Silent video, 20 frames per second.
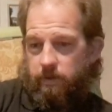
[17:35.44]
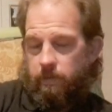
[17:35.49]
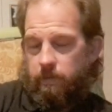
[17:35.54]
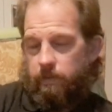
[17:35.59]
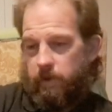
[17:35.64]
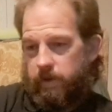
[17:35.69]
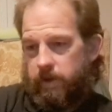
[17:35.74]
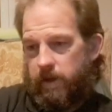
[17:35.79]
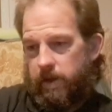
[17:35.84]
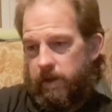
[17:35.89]

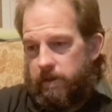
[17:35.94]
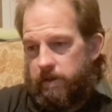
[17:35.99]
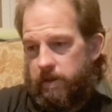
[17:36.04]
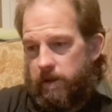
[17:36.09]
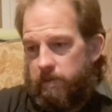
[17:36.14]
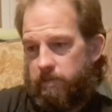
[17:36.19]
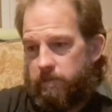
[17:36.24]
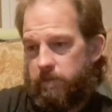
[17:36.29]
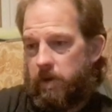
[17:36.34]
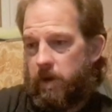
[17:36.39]
Was it
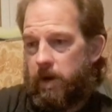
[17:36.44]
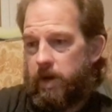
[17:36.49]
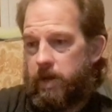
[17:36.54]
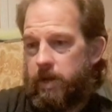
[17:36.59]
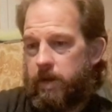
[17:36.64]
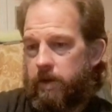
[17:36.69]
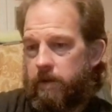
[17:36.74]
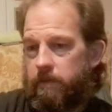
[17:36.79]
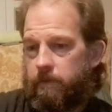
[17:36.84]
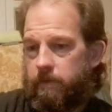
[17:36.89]
some
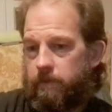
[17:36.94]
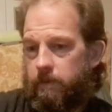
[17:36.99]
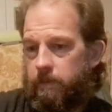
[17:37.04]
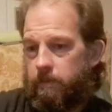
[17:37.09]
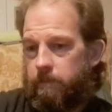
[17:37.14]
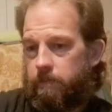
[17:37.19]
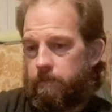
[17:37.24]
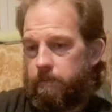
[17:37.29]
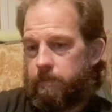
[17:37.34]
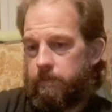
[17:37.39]
kind of
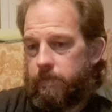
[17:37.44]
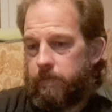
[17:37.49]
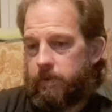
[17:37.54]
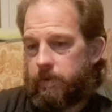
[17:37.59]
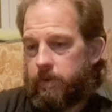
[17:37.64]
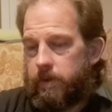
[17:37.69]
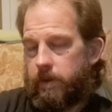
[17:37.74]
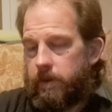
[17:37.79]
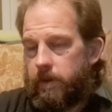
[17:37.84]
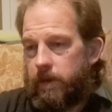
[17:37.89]

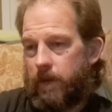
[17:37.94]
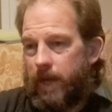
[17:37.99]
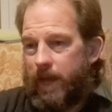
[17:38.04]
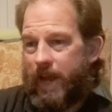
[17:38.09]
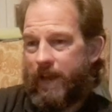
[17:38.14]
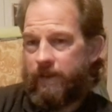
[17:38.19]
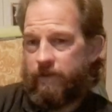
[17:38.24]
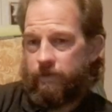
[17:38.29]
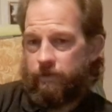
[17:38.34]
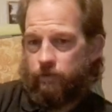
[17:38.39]

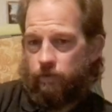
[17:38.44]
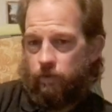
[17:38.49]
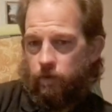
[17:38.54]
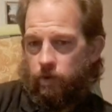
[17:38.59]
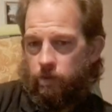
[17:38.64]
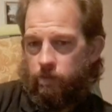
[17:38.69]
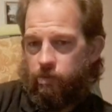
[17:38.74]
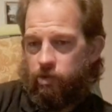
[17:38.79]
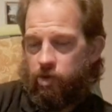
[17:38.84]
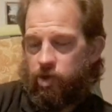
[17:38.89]

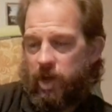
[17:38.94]
astral